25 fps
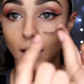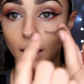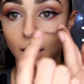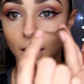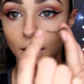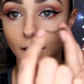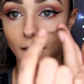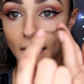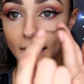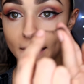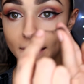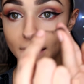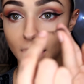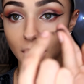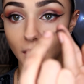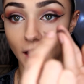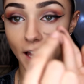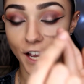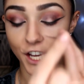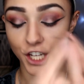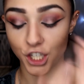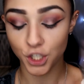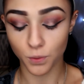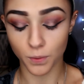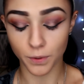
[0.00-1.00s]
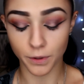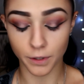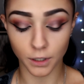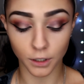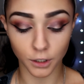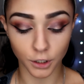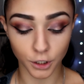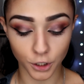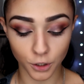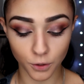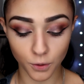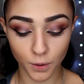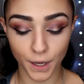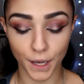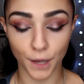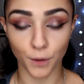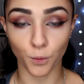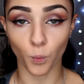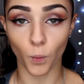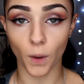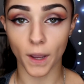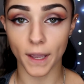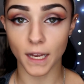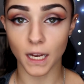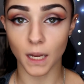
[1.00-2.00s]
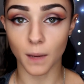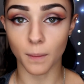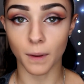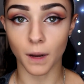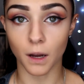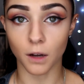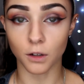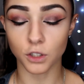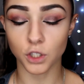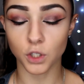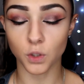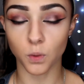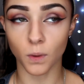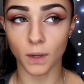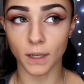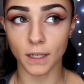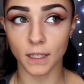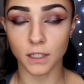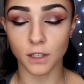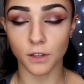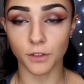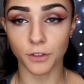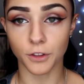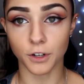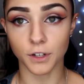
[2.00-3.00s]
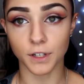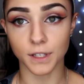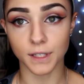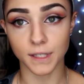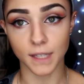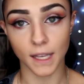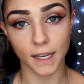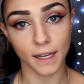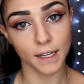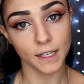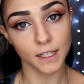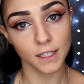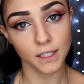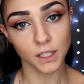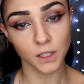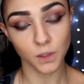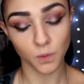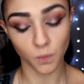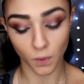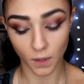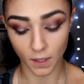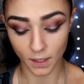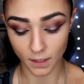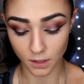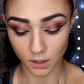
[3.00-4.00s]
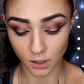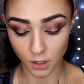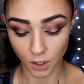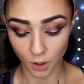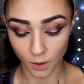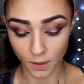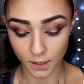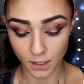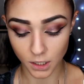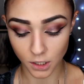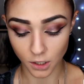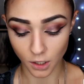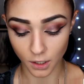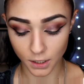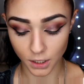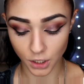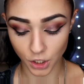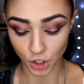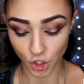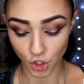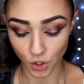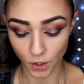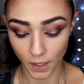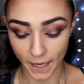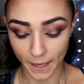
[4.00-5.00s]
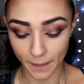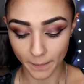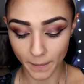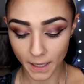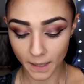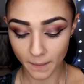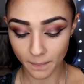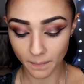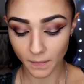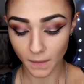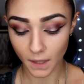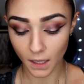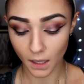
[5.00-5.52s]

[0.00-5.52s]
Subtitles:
the lash with glue and wait about 20 to 30 seconds so it starts to dry a bit.